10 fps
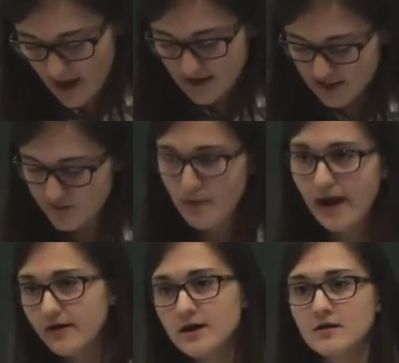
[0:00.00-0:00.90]
This
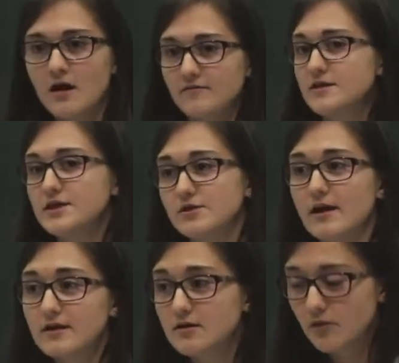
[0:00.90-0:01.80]
pairing of the
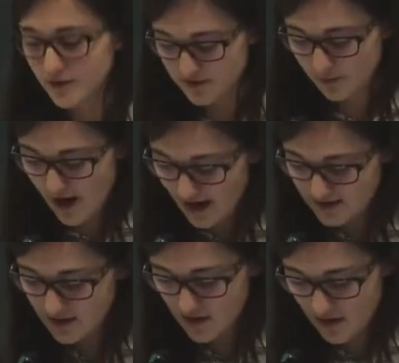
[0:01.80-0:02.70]
theoretical with the
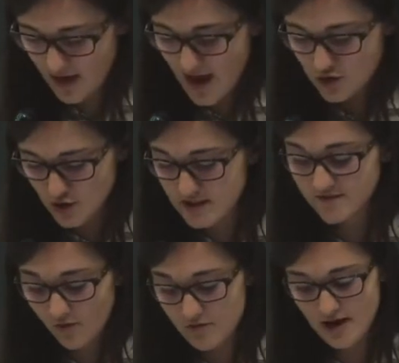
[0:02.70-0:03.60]
practical
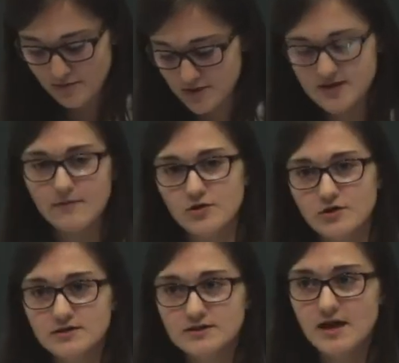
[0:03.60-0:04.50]
transformed my
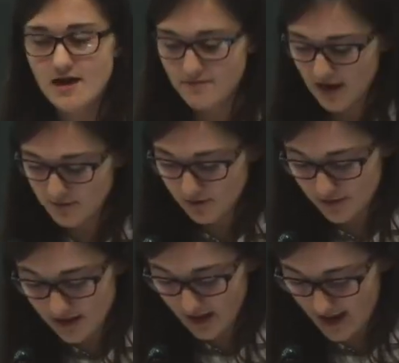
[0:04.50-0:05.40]
perceptions and made me
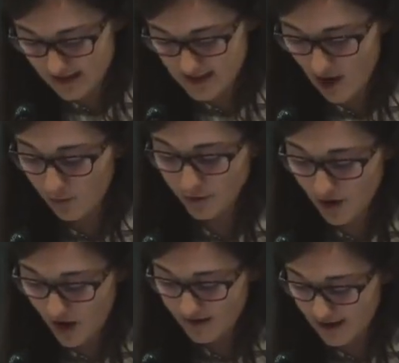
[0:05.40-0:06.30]
realize how
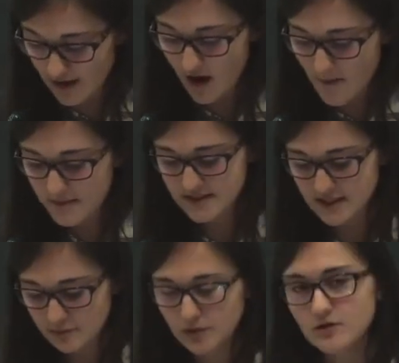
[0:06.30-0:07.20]
broad and
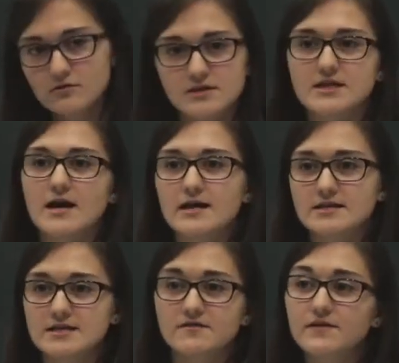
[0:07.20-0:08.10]
encompassing political
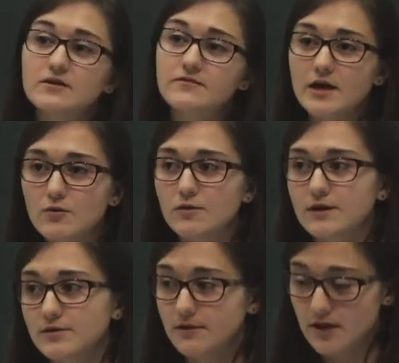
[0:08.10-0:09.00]
science as a field of
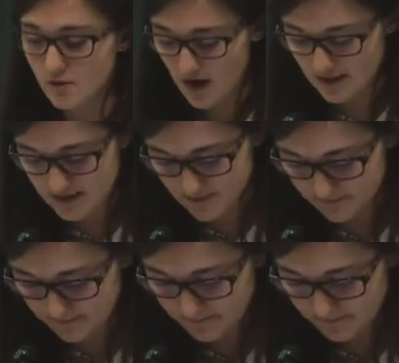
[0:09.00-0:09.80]
inquiry really was.